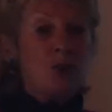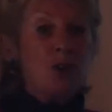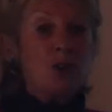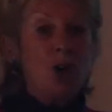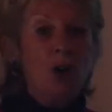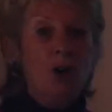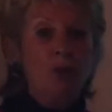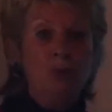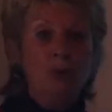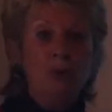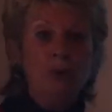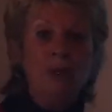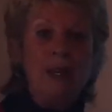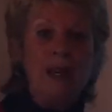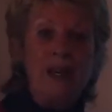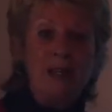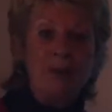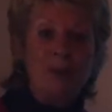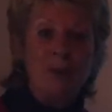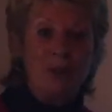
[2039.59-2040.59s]
tonal
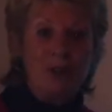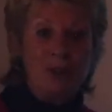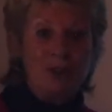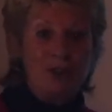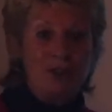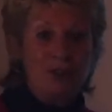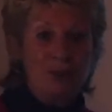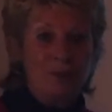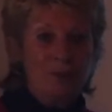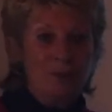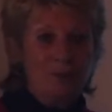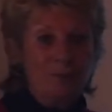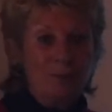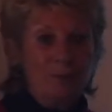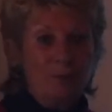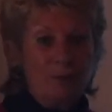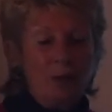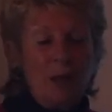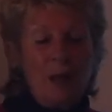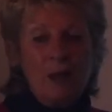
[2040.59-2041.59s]
language.
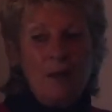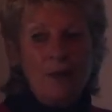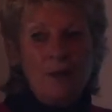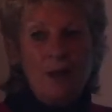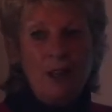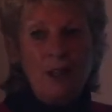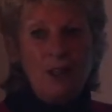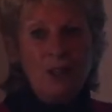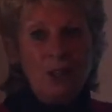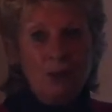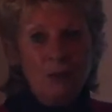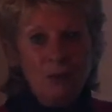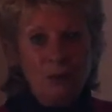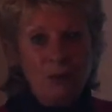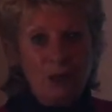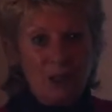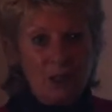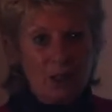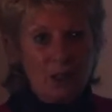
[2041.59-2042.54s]
They don't,